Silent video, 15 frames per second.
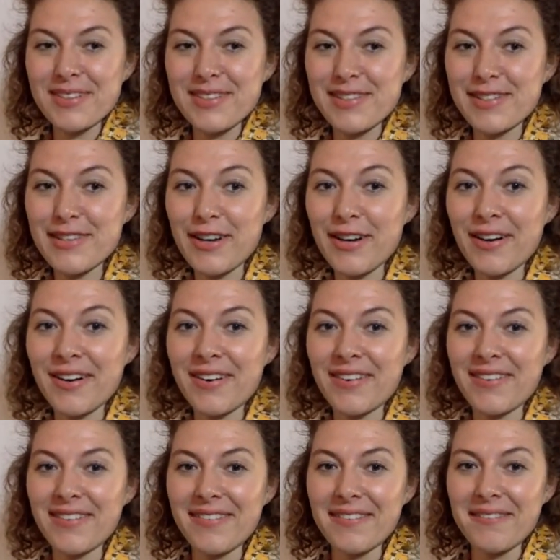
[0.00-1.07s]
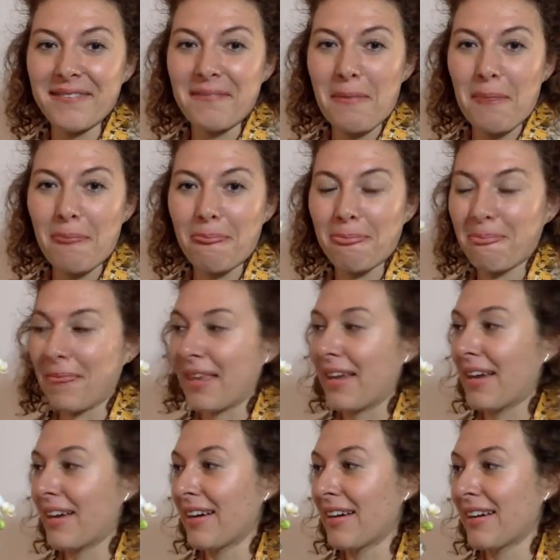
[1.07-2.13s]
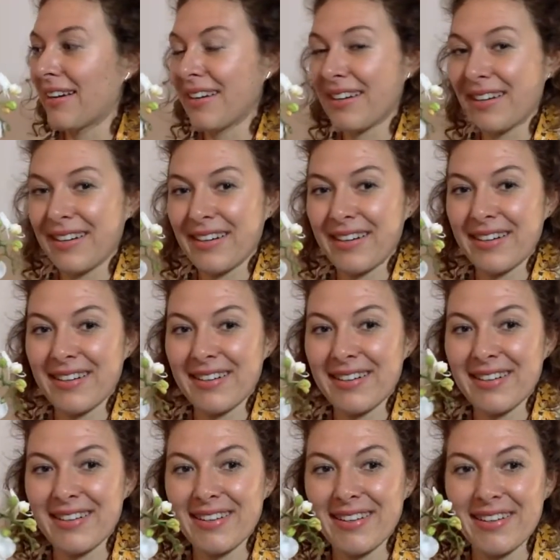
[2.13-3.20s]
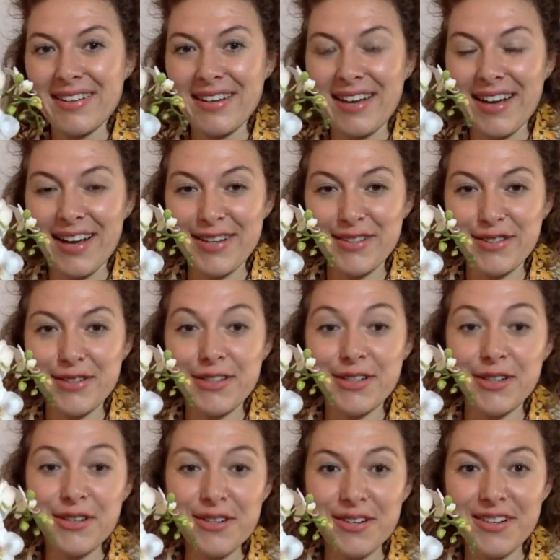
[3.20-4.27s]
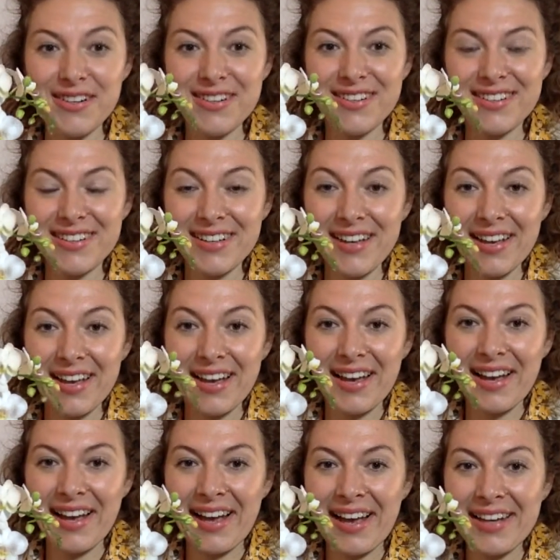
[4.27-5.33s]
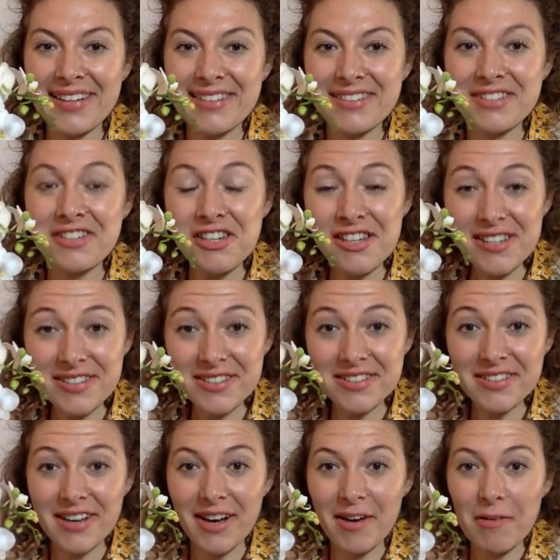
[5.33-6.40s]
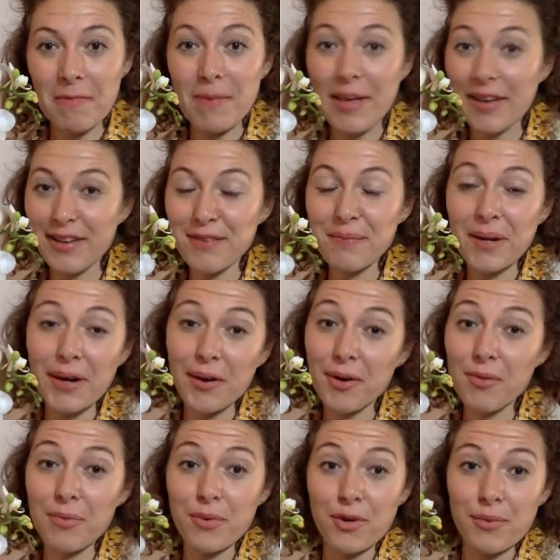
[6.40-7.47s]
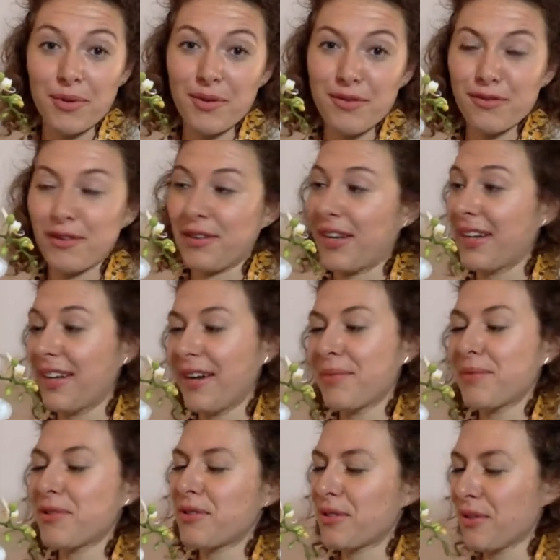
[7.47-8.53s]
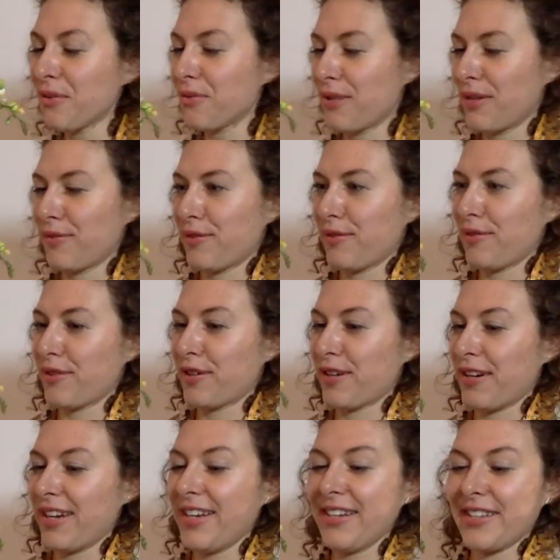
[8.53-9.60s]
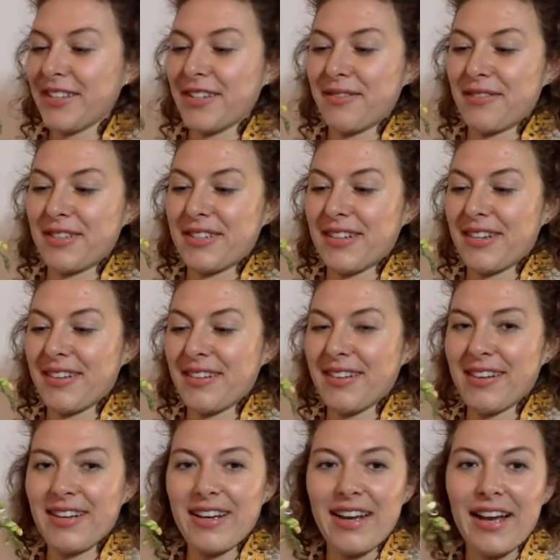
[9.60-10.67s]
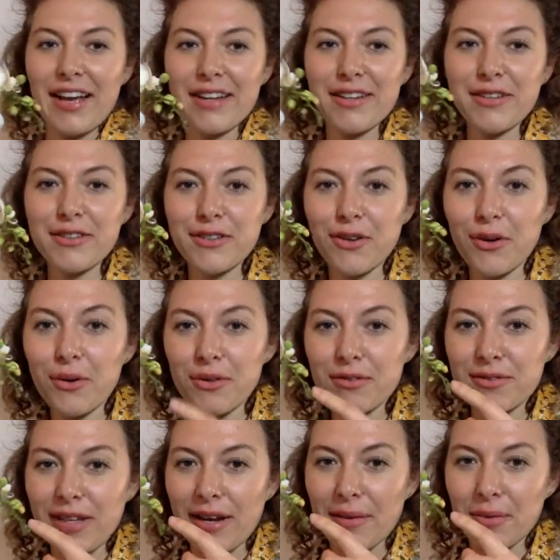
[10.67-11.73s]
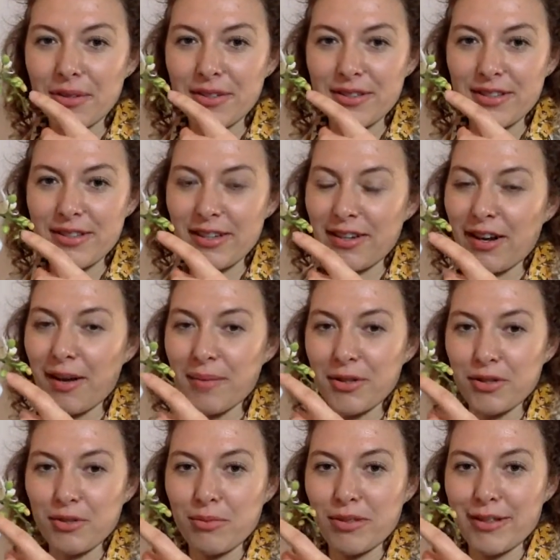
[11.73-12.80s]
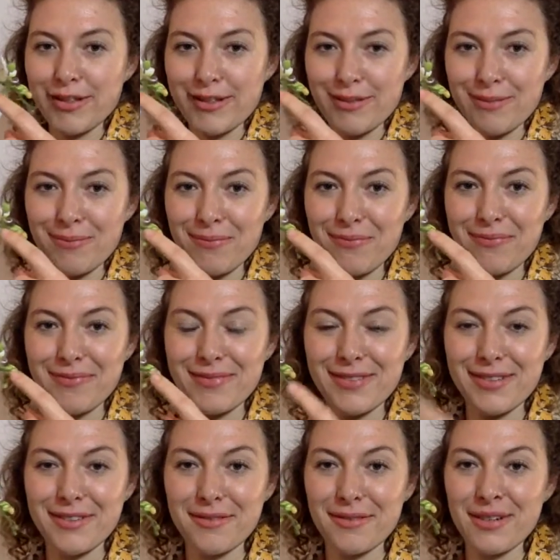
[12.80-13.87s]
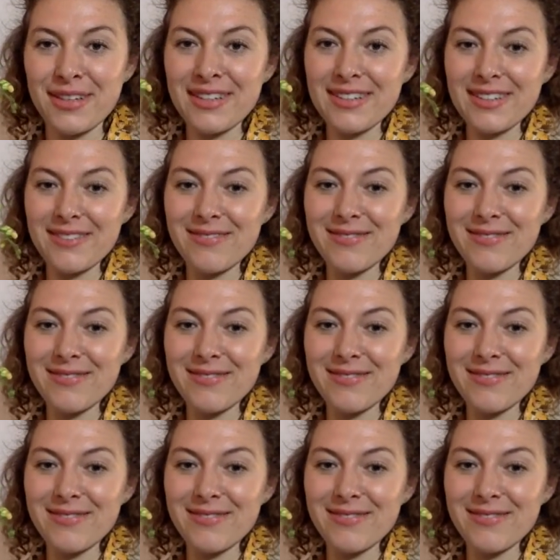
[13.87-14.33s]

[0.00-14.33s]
So I saw her, and she's now making my home more beautiful, and I'm so grateful for her each and every day. And look at all of that, what is still coming to blossom, right?